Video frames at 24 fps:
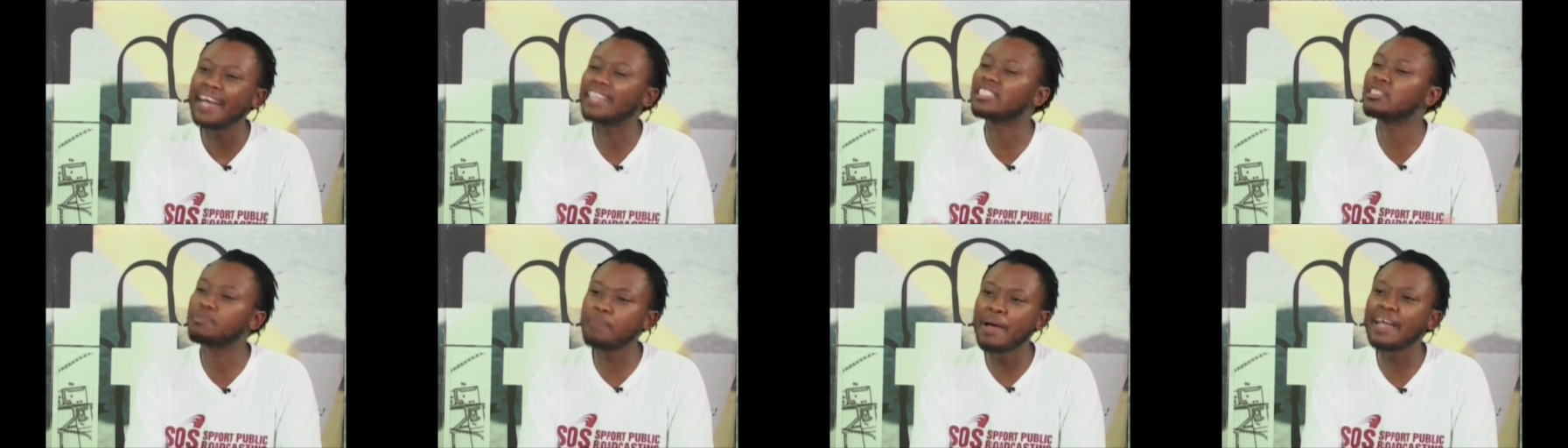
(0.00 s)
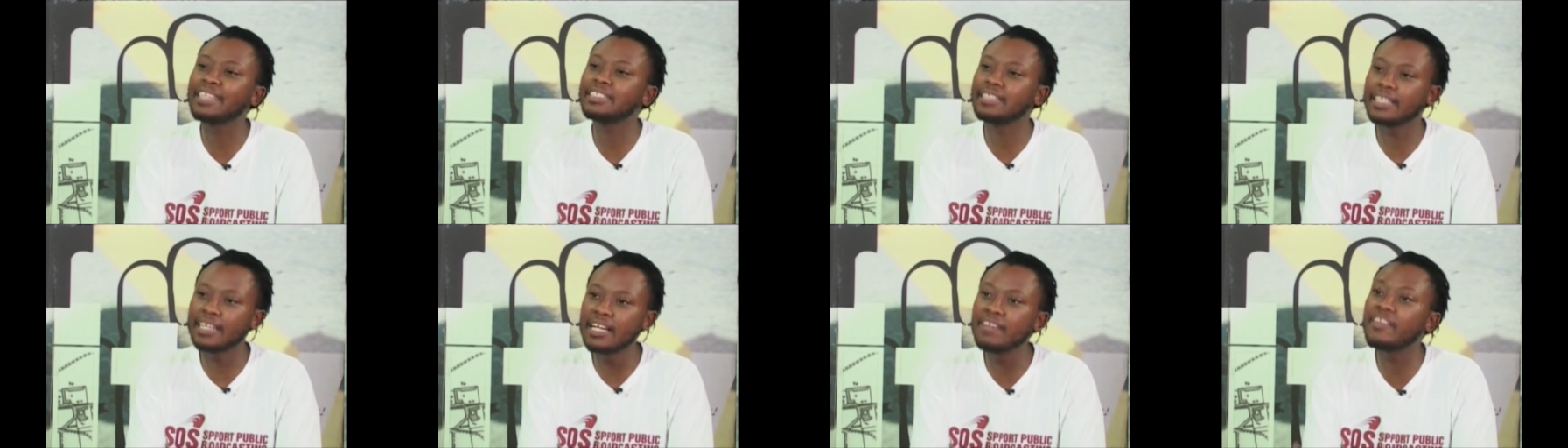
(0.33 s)
It's
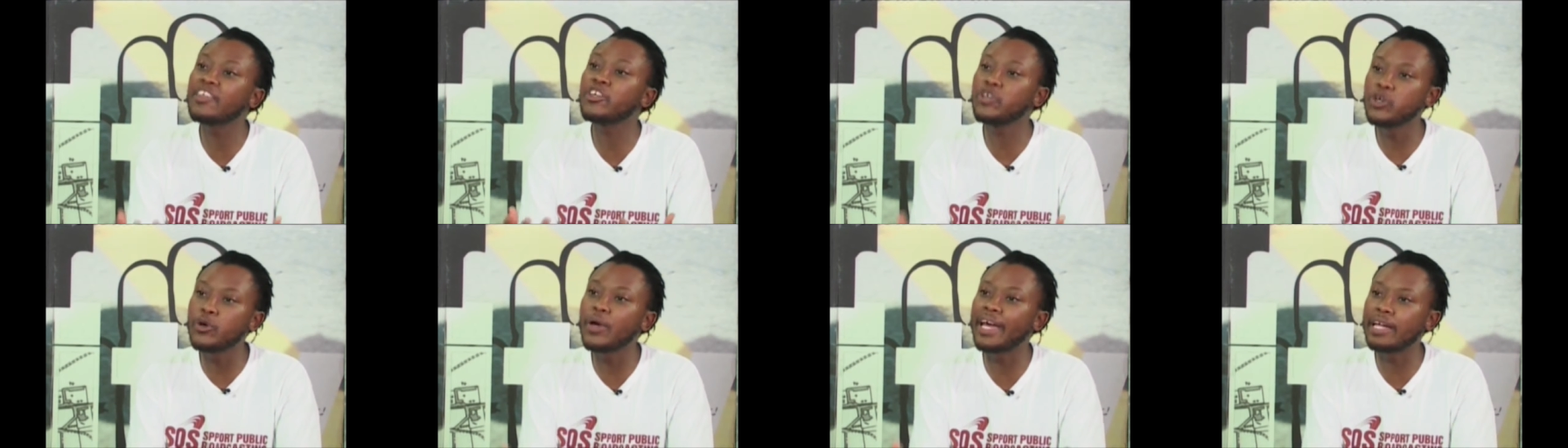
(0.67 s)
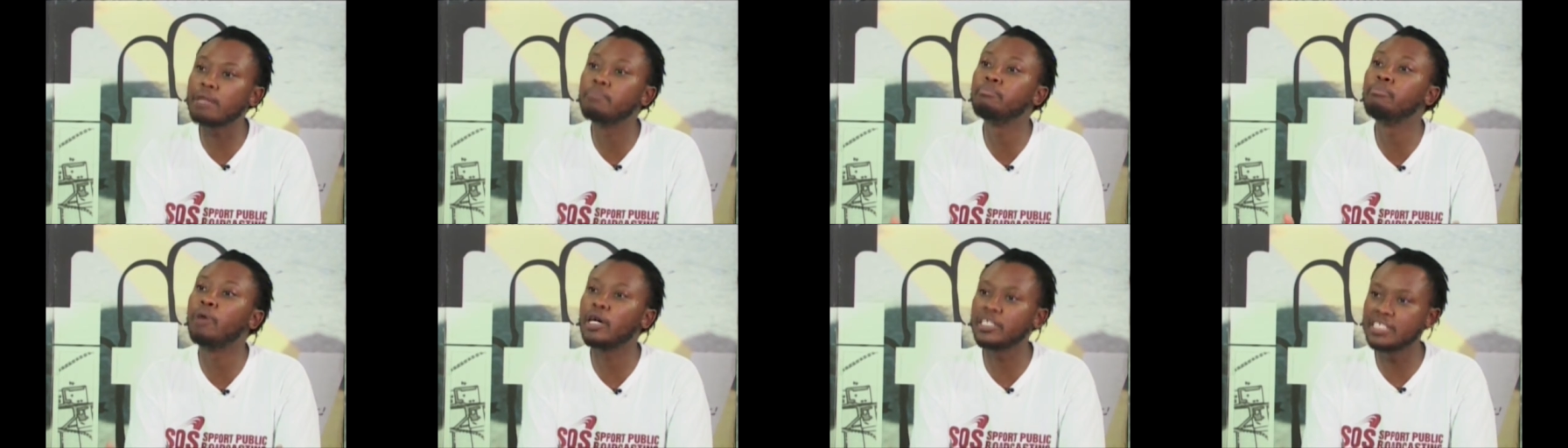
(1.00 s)
basically the
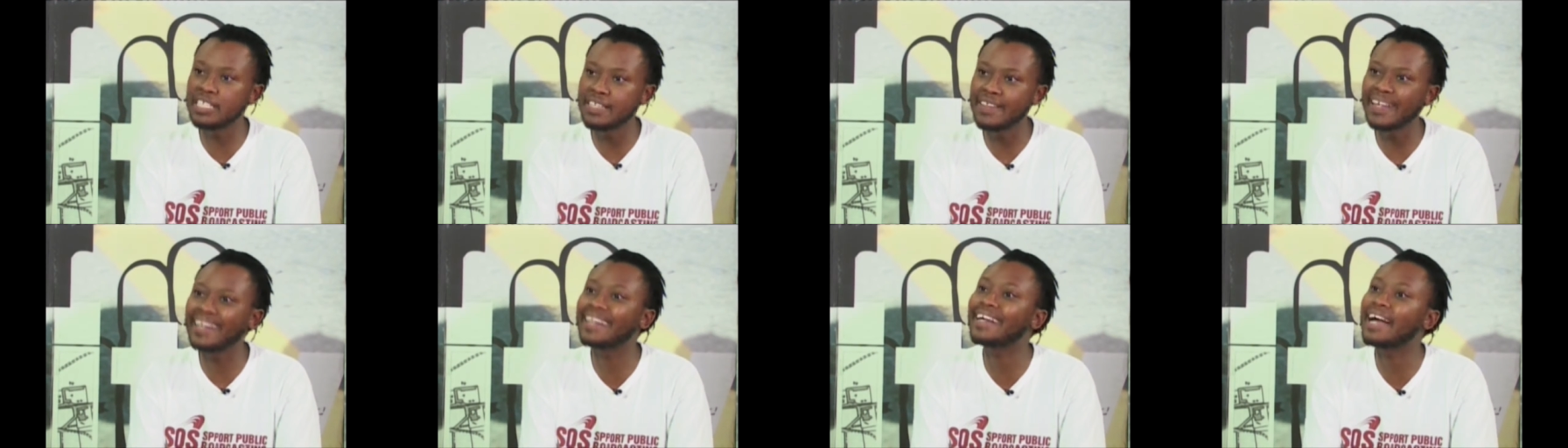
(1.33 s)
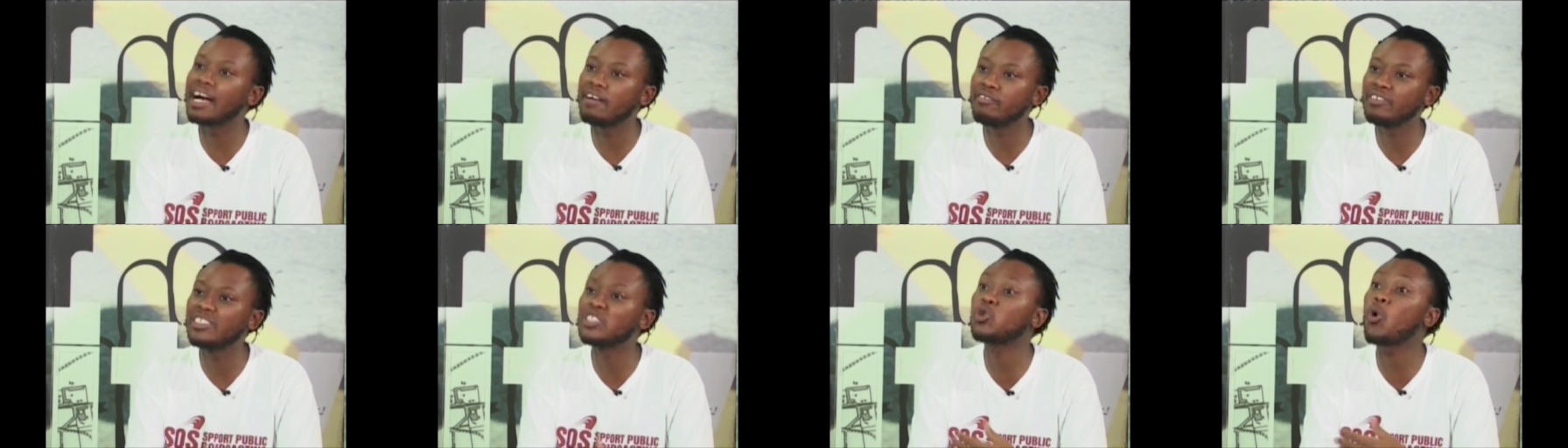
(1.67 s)
UN body that
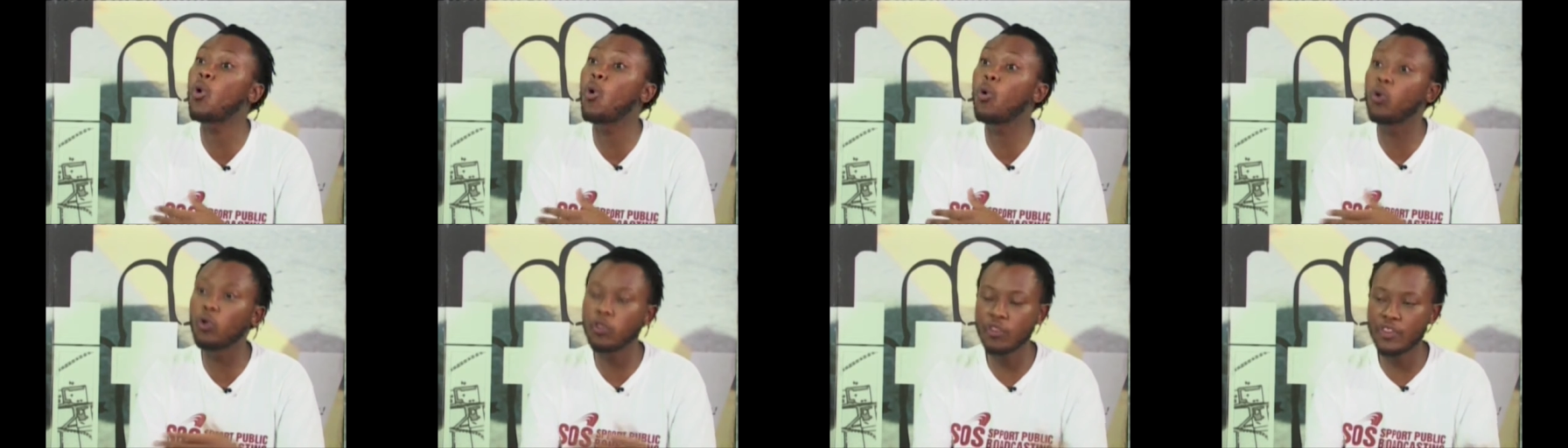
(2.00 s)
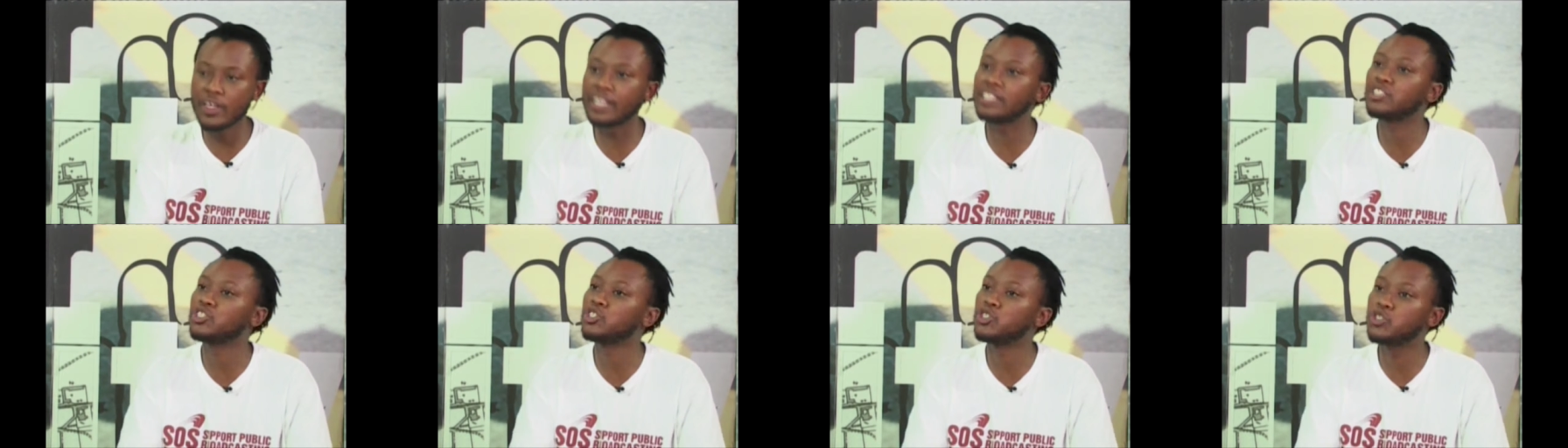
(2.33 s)
governs all
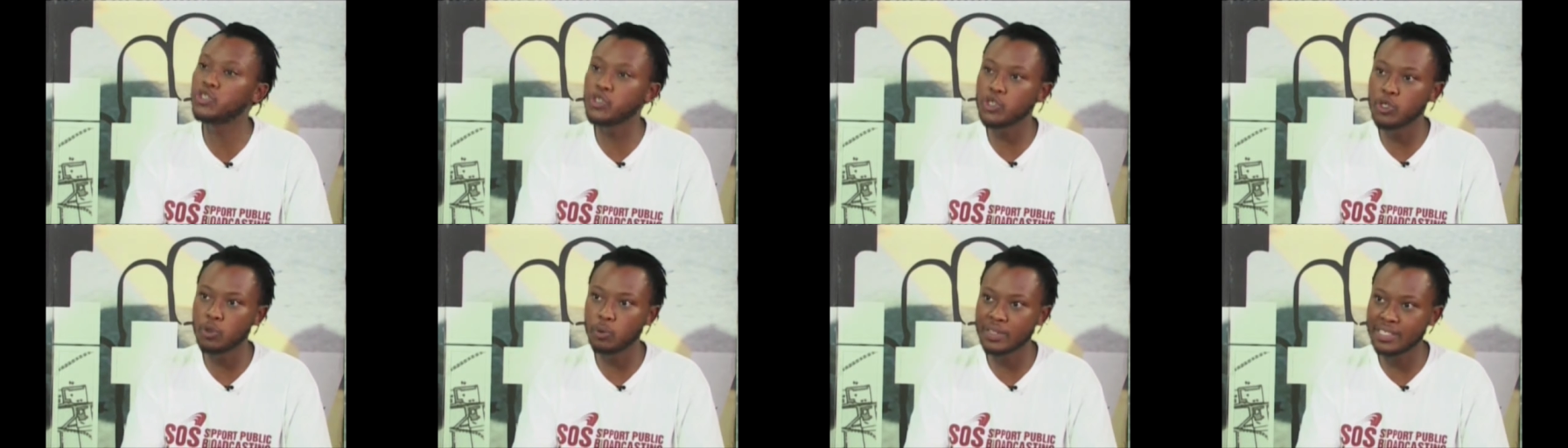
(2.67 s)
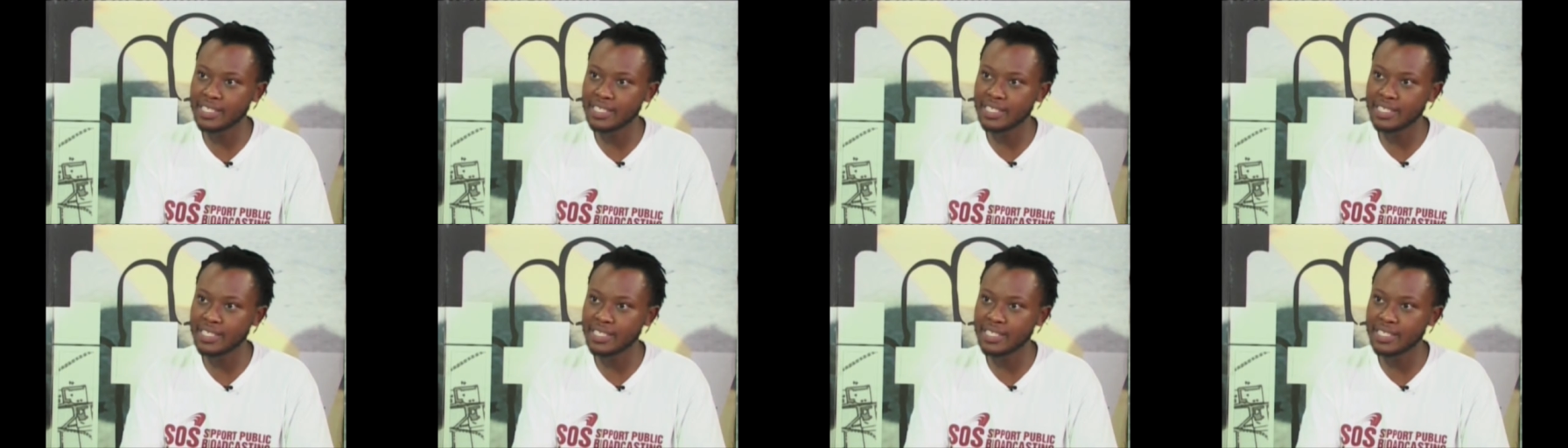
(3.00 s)
things to do with